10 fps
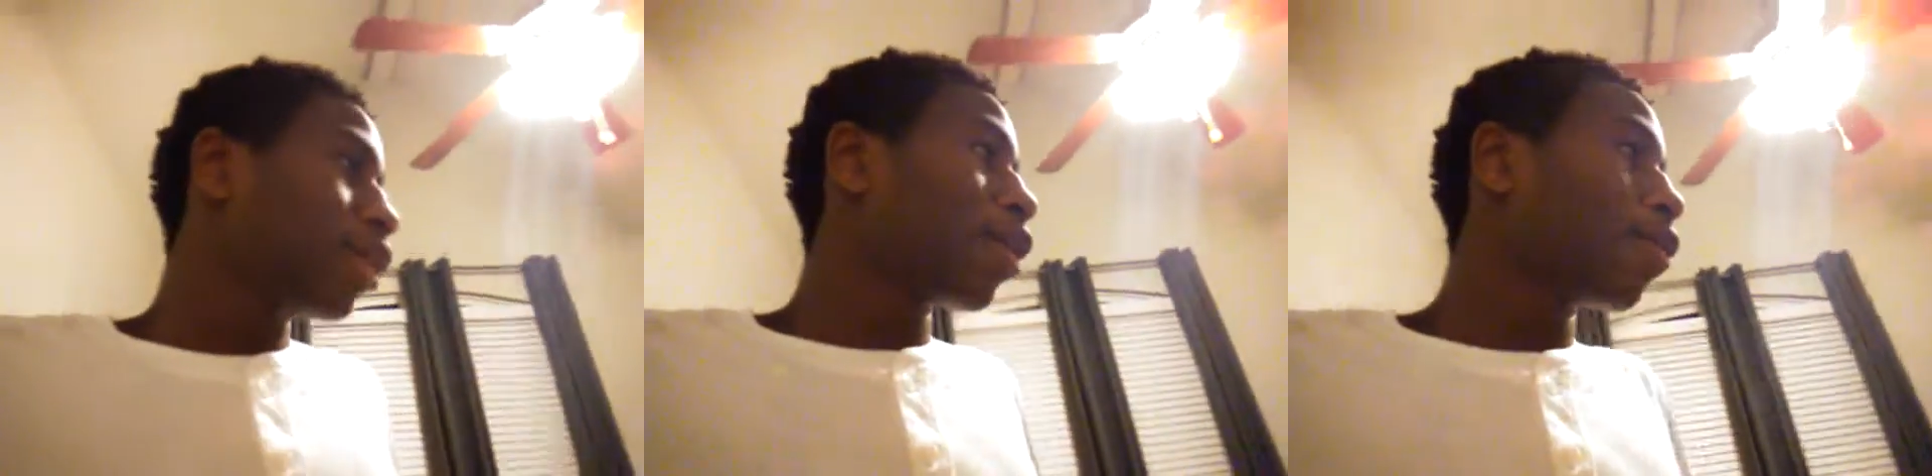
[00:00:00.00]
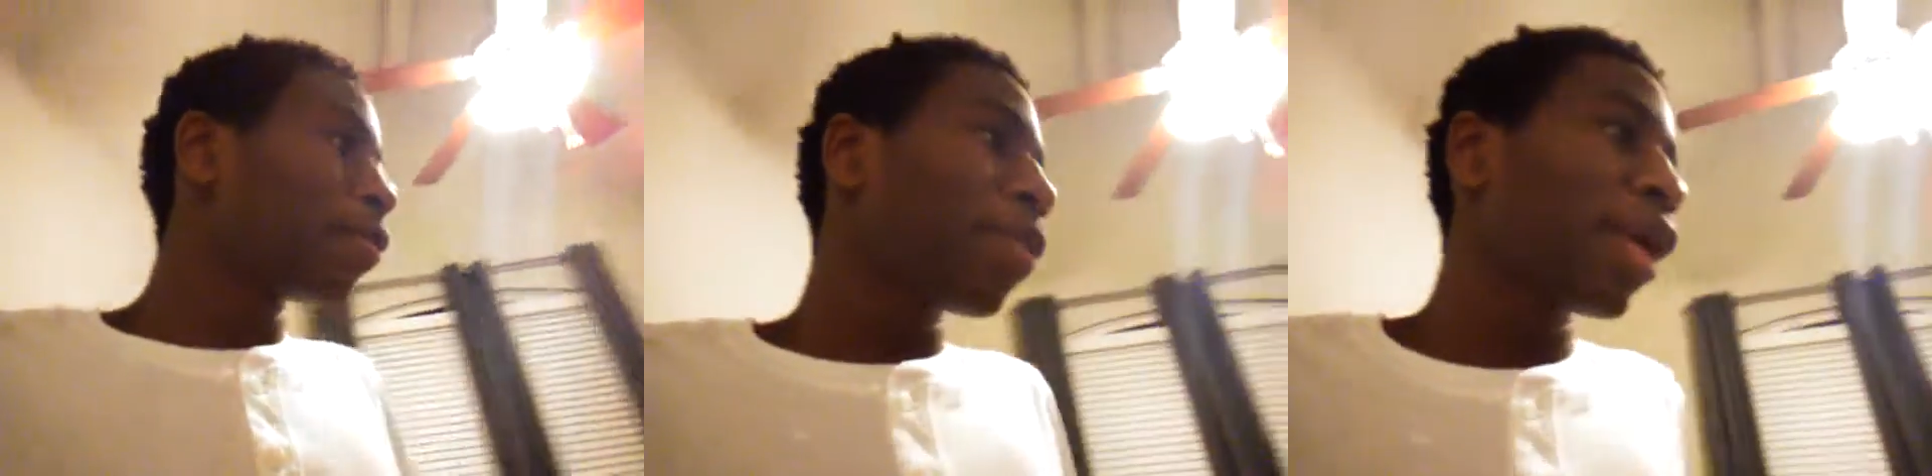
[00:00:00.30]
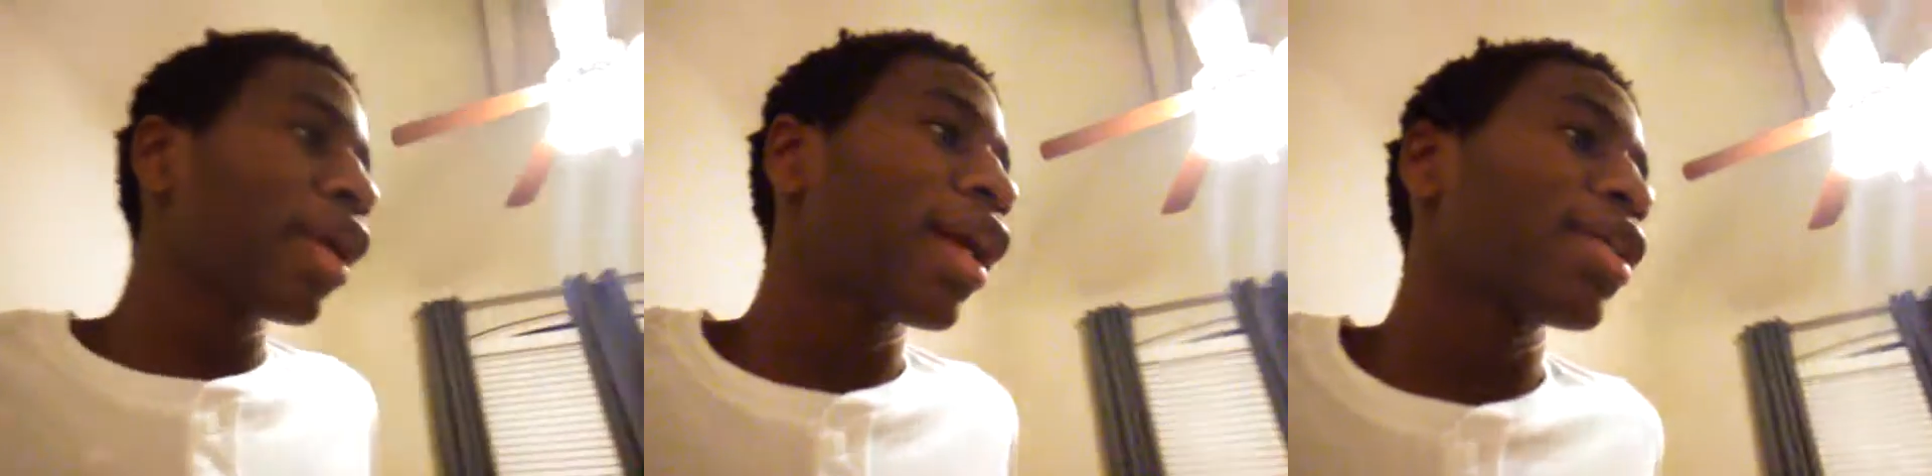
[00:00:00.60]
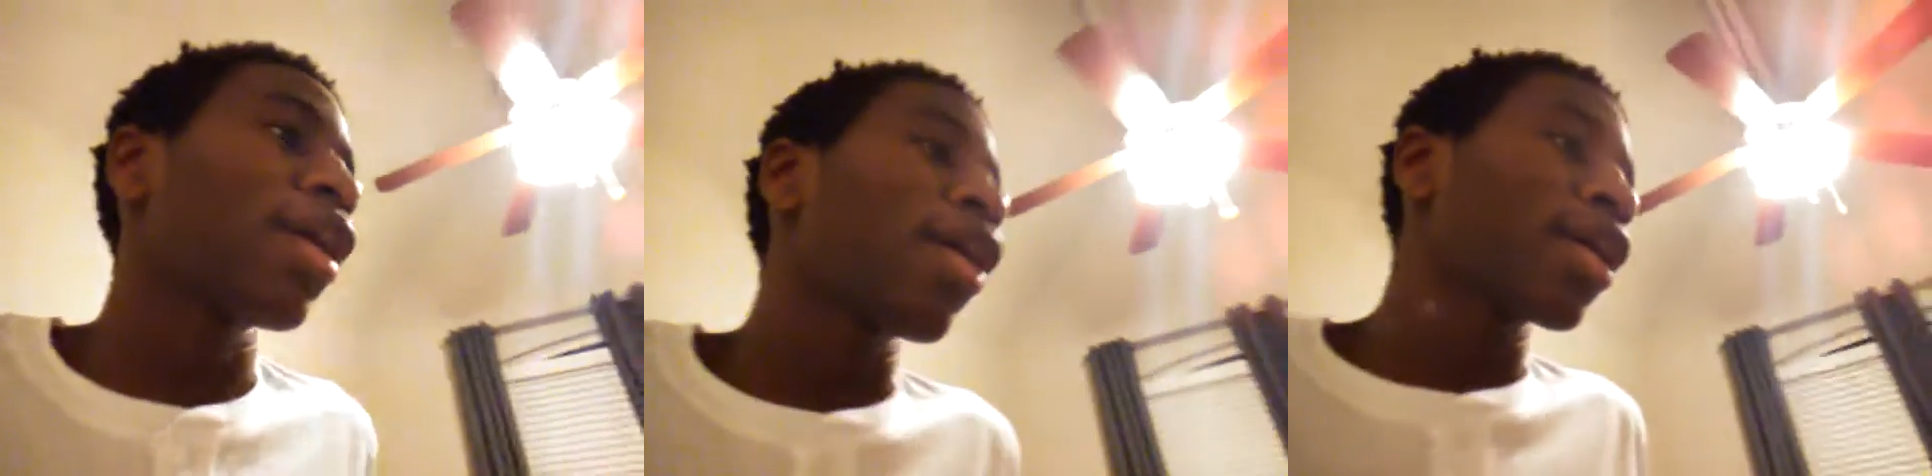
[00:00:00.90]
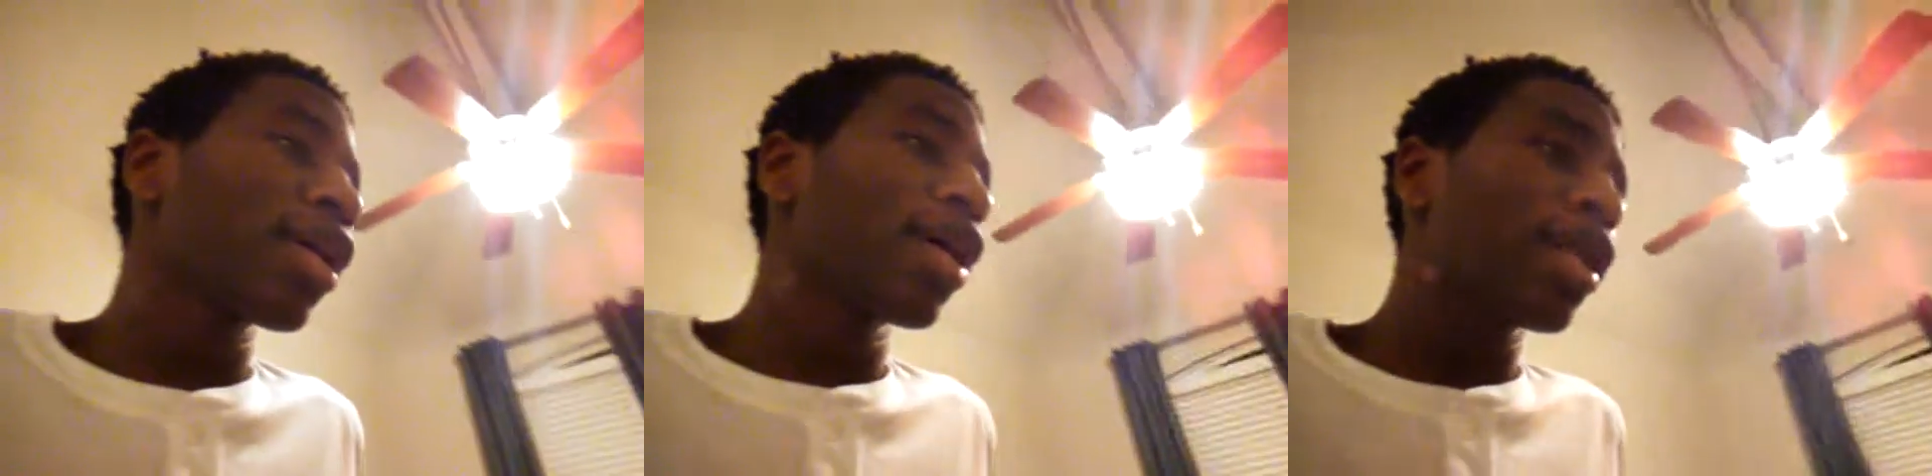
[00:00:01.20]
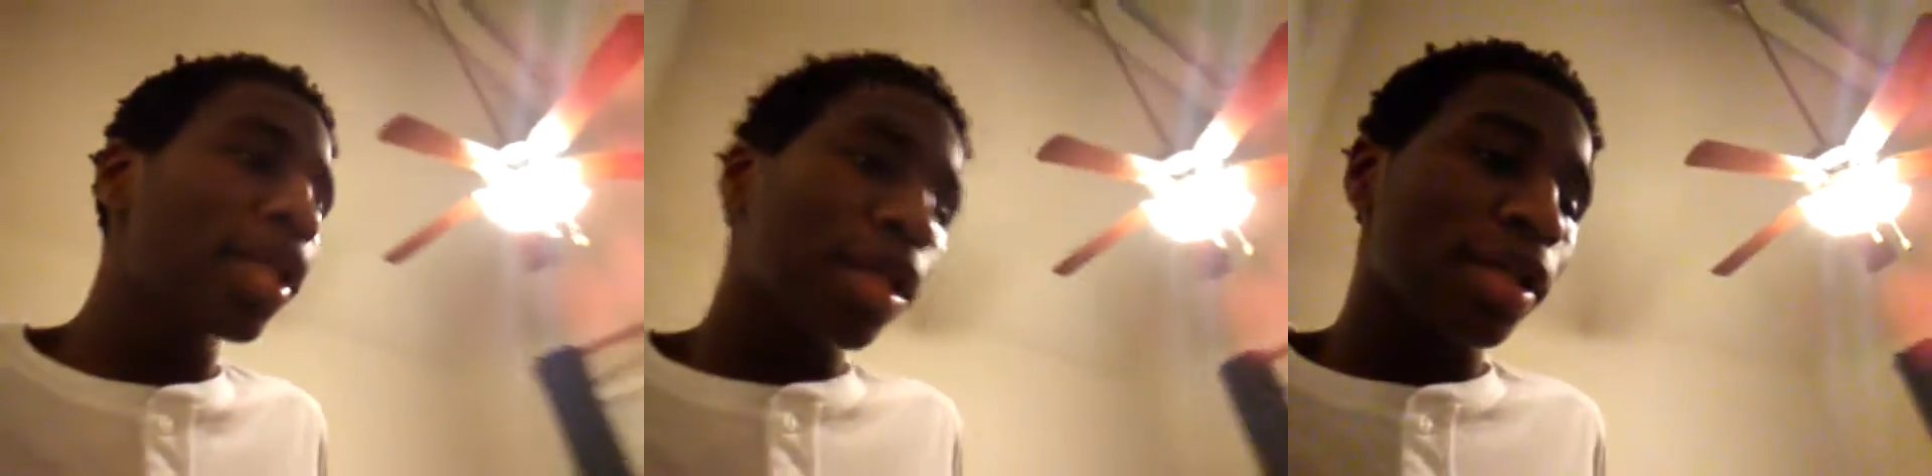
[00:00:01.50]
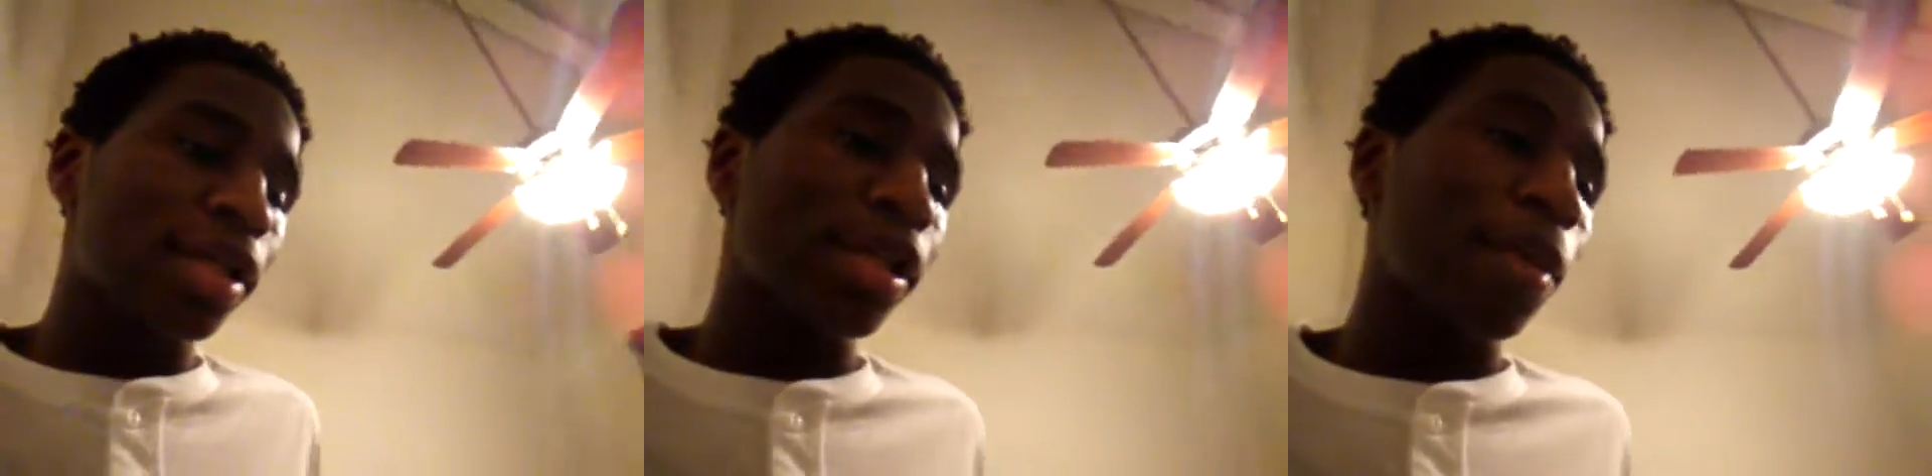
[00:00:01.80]
Monday Night Talk. I think it
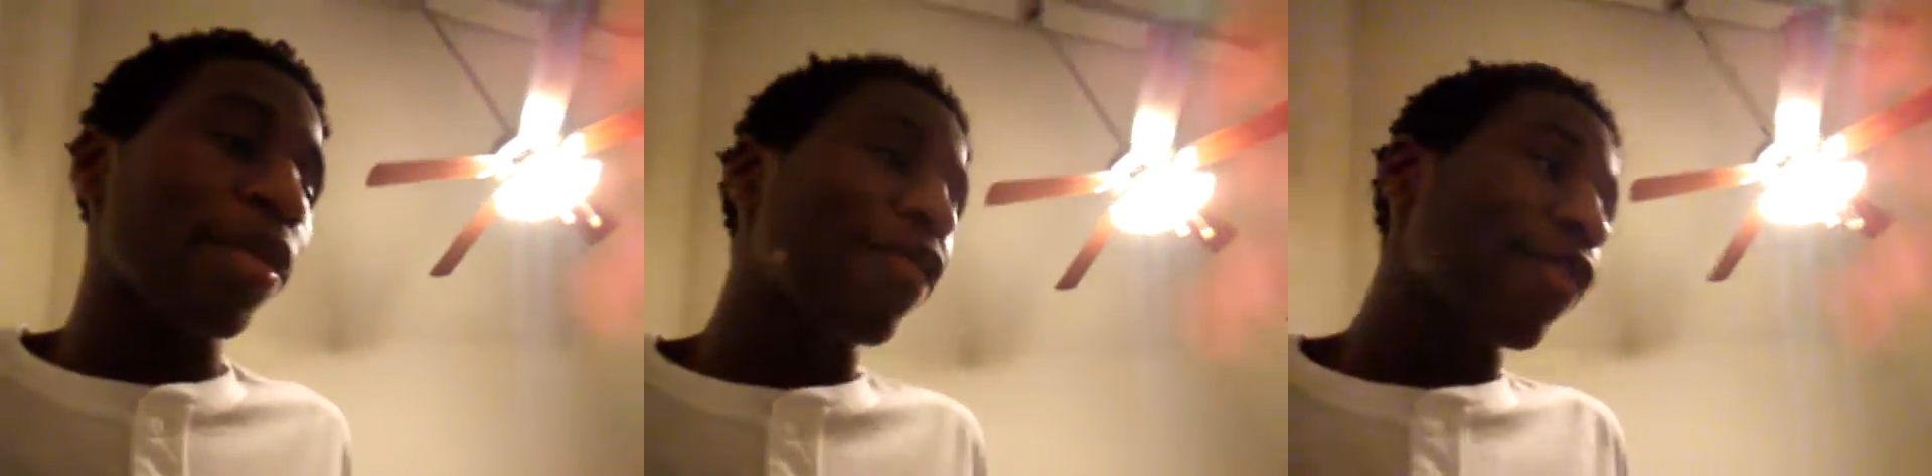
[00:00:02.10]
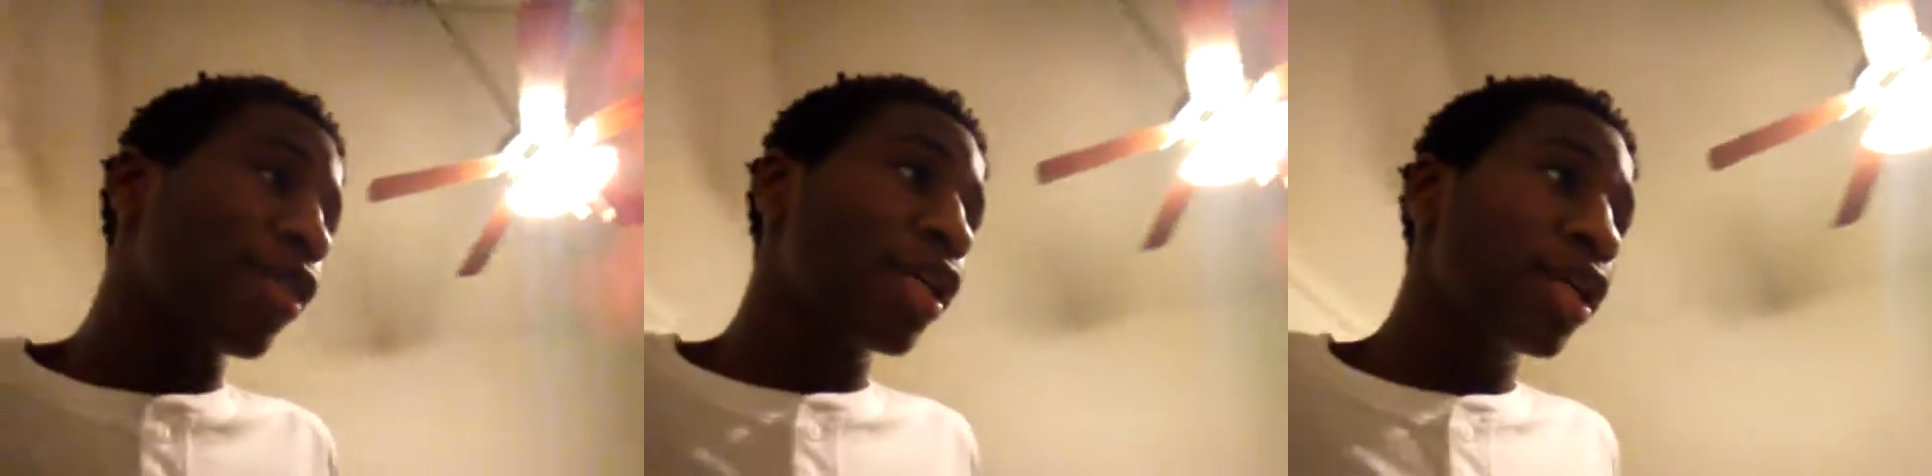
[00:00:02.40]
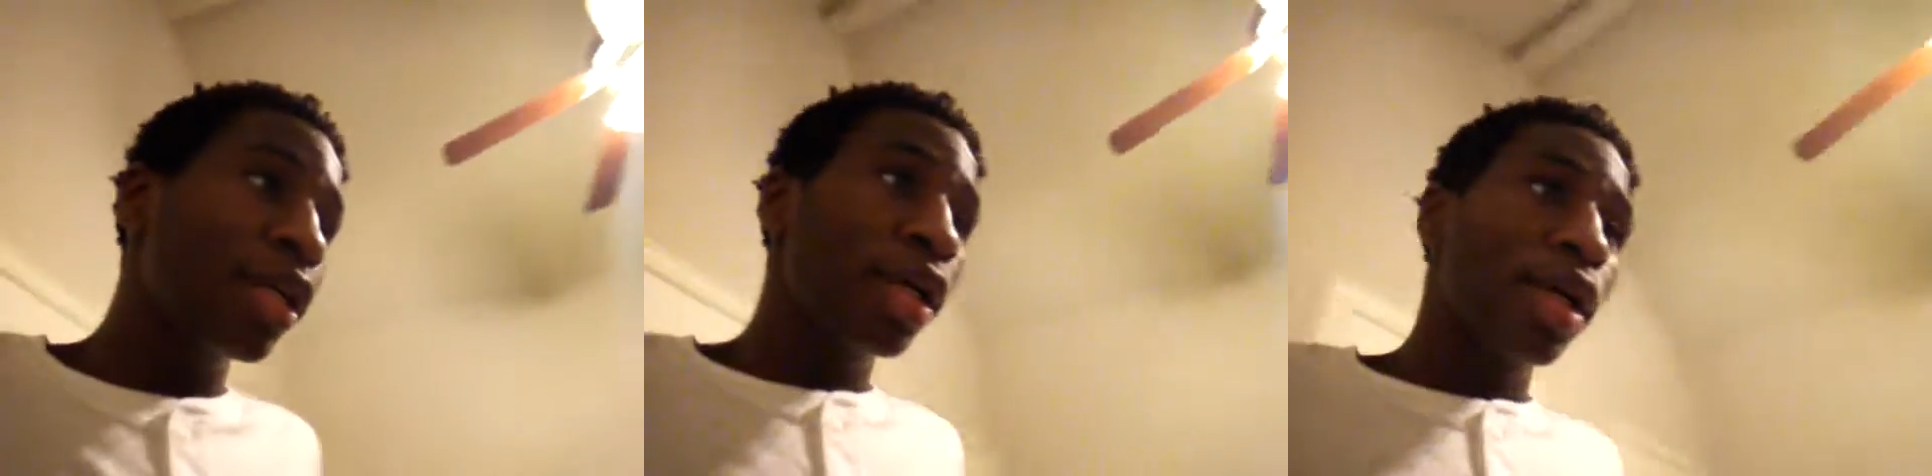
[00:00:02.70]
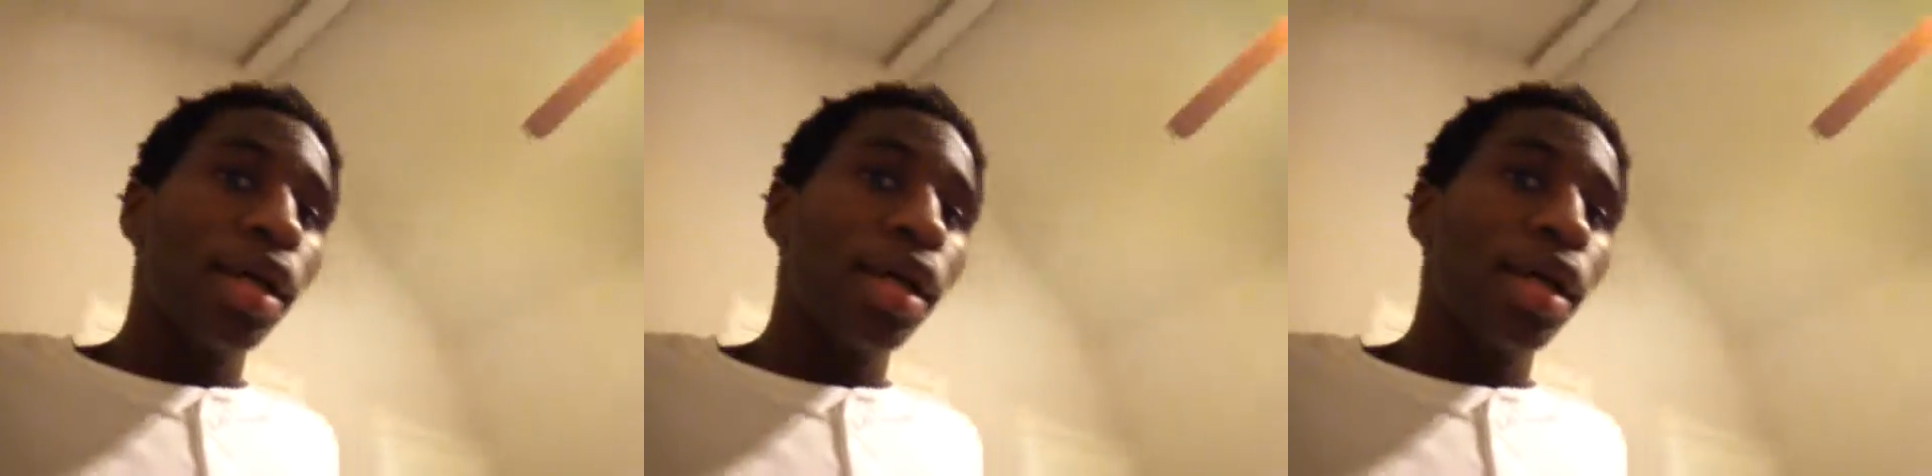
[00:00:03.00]
was number 15.